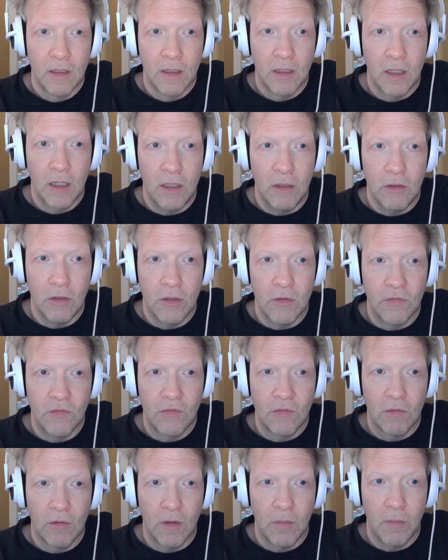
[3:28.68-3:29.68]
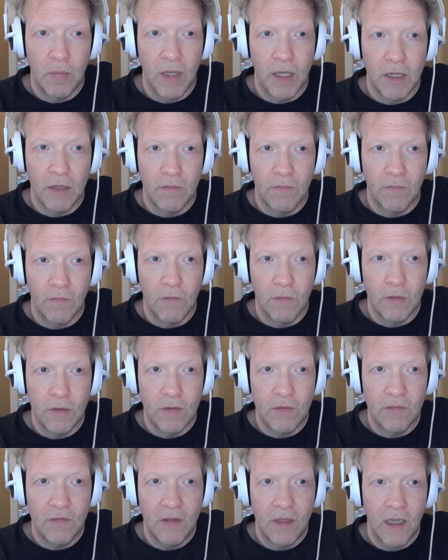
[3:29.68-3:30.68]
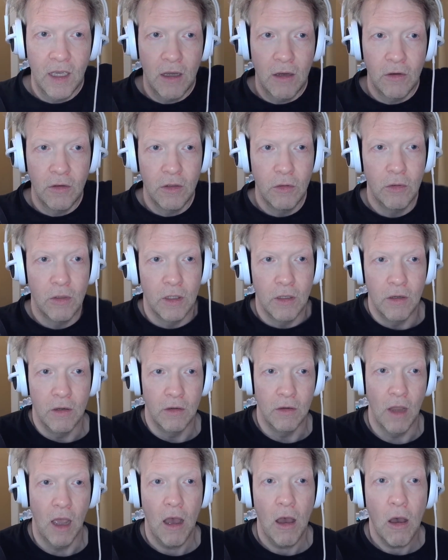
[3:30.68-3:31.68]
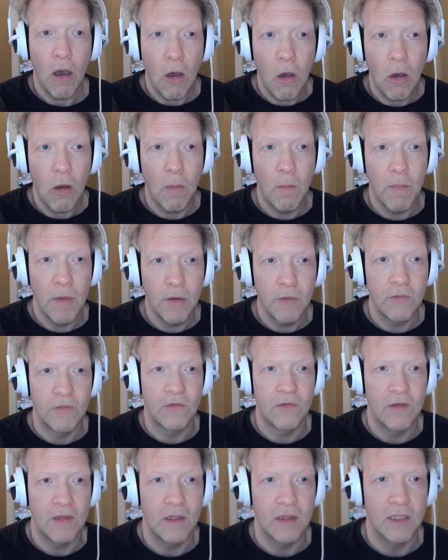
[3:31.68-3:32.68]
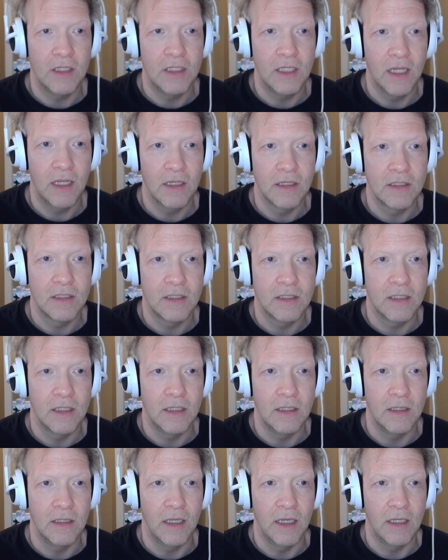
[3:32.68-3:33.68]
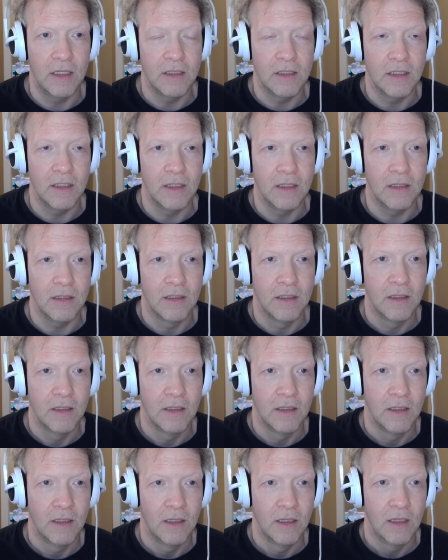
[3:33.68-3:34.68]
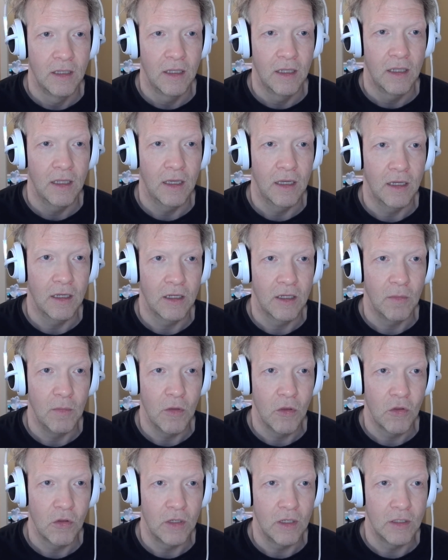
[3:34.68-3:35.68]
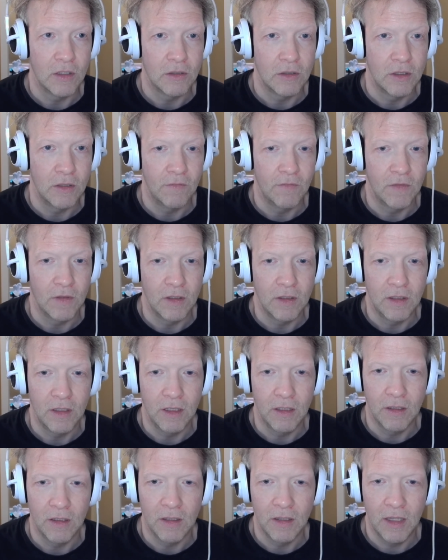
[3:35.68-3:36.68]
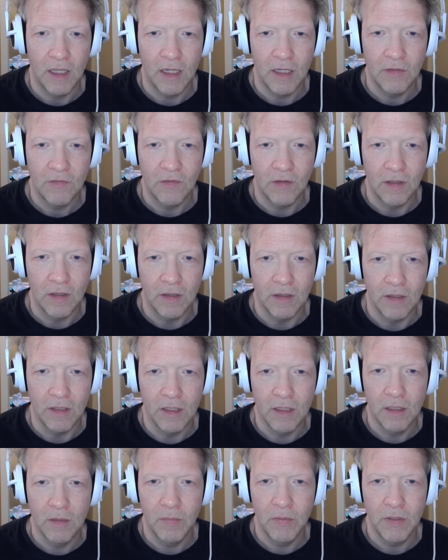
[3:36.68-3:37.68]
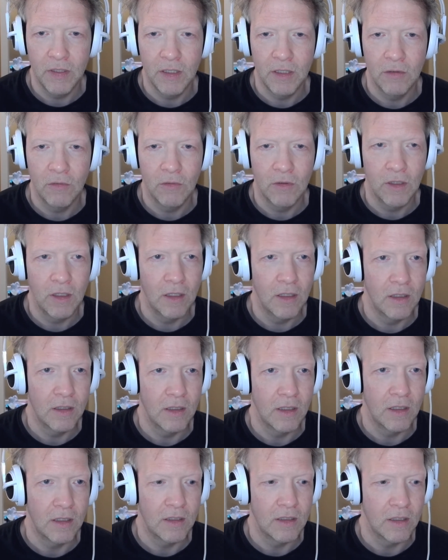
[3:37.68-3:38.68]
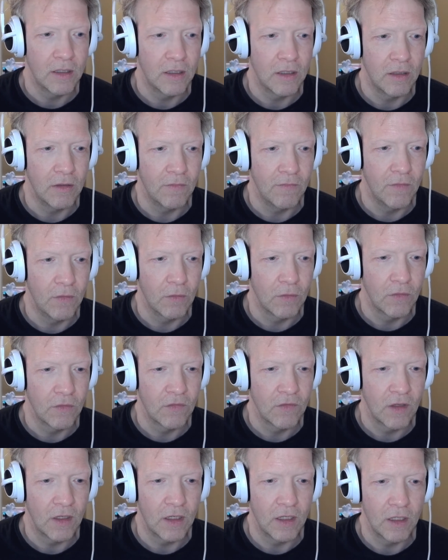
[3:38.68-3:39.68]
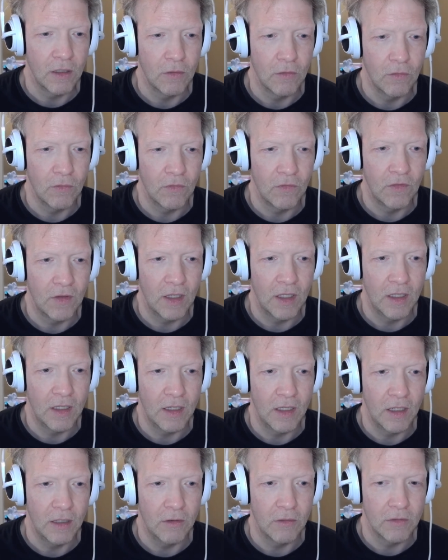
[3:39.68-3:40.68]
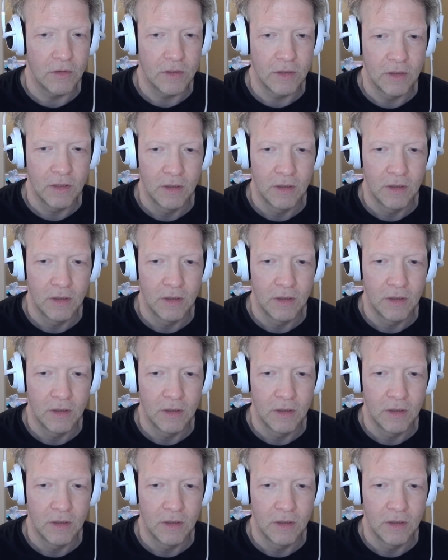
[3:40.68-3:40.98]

and you can scrub back and forth. You see how you can almost see the text in that commissioning certificate. Now, that is a little bit annoying that the focus kind of goes in and out.